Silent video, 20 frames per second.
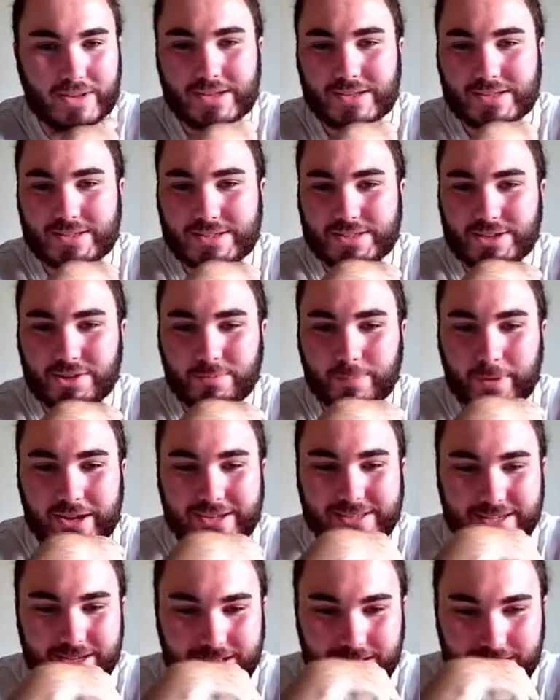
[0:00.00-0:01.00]
so
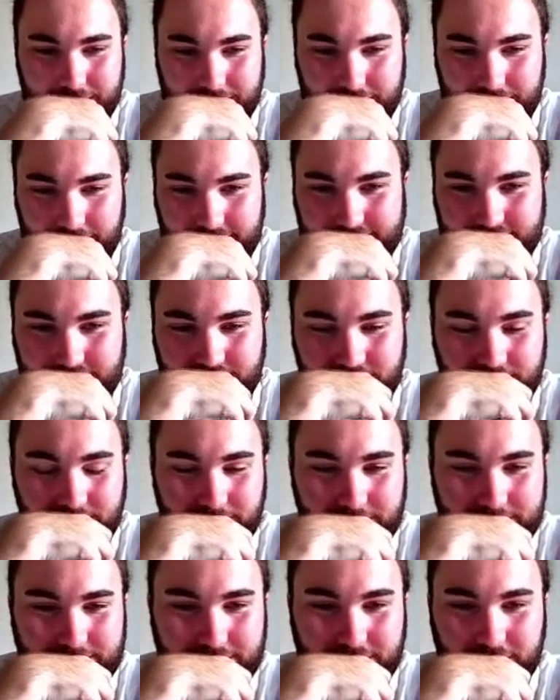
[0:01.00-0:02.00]
basically, I don't know
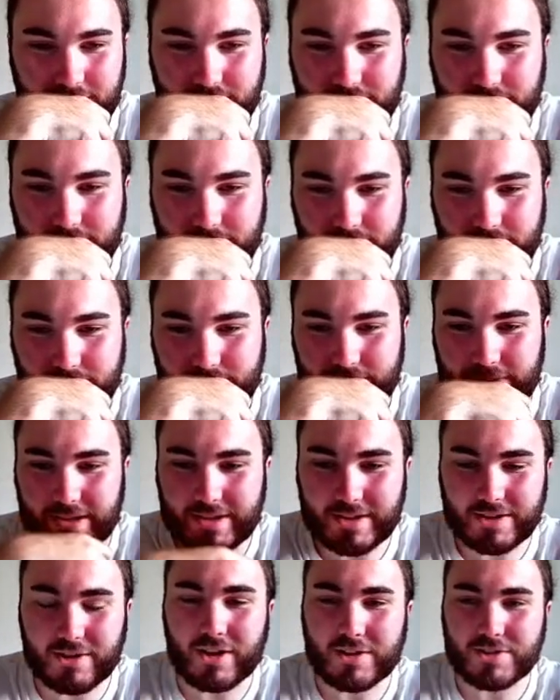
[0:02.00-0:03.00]
what to go for.
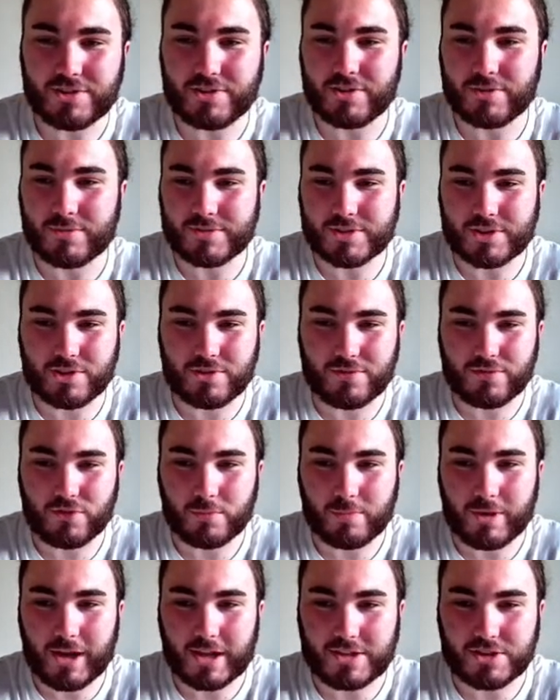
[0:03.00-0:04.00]
No, I do know what to go for,
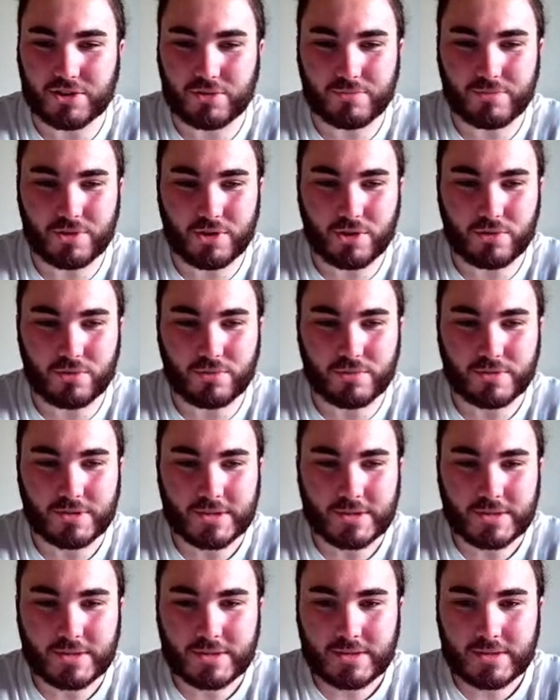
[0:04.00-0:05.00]
but I don't know.
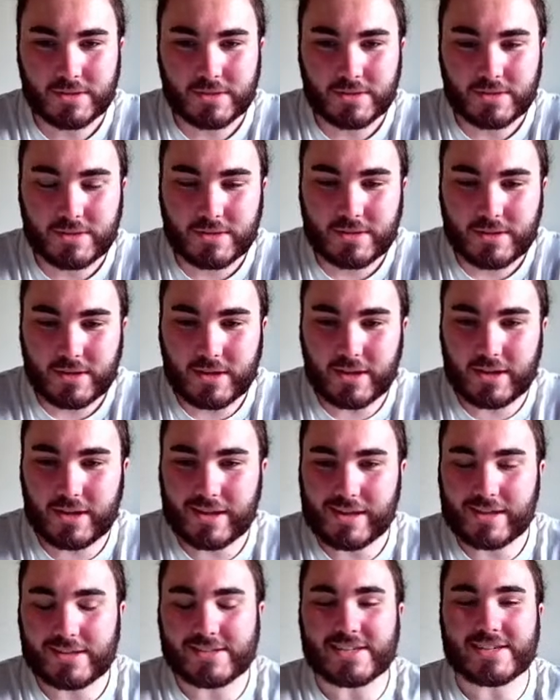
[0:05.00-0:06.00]

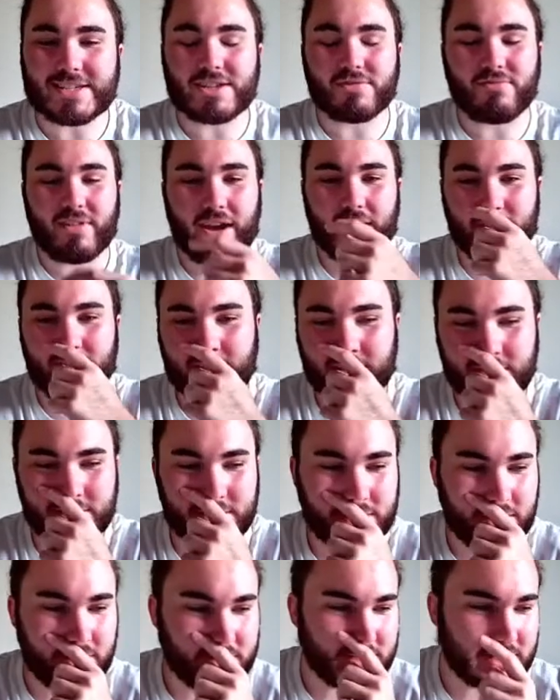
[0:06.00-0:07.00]
Is this the right thing to
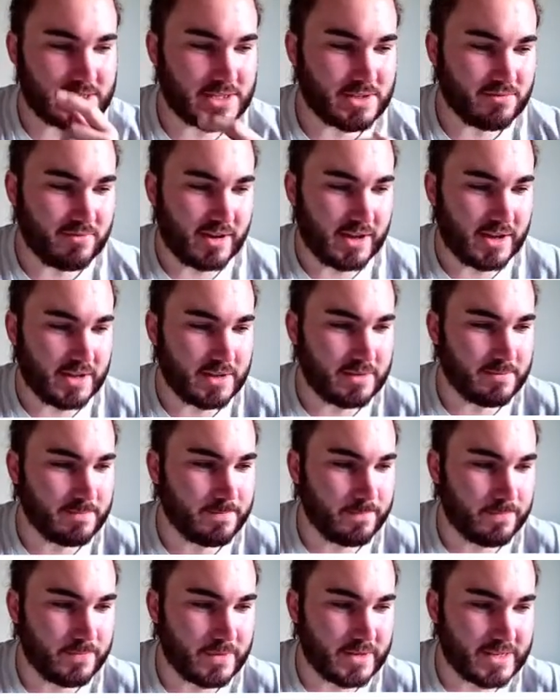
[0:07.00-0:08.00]
do? Is this the right
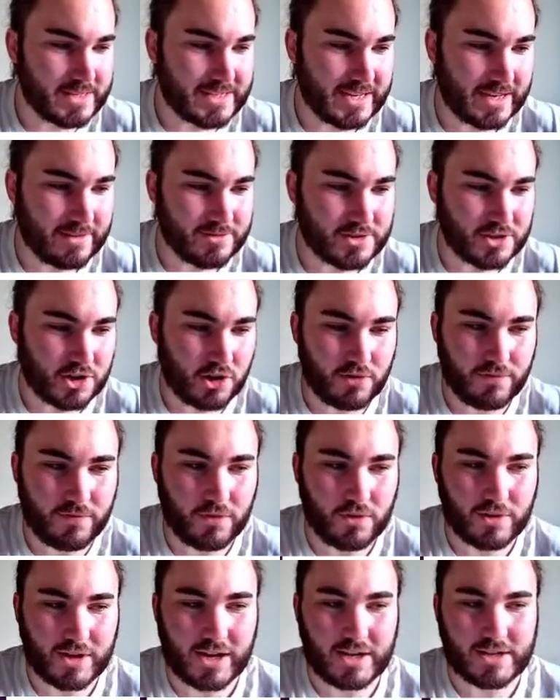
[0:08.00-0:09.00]
team to go
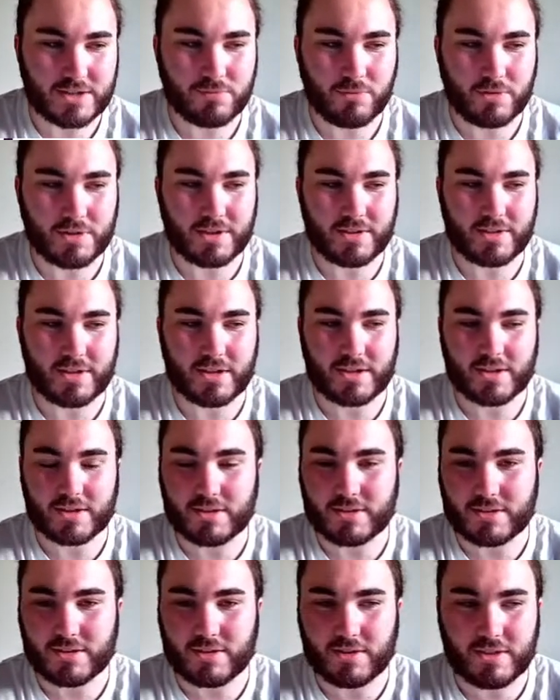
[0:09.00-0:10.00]
for, guys? What do you think?
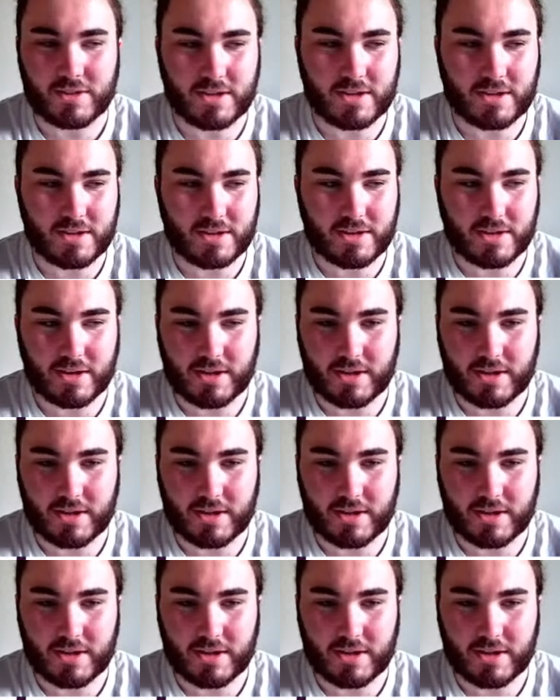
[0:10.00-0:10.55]
Do you think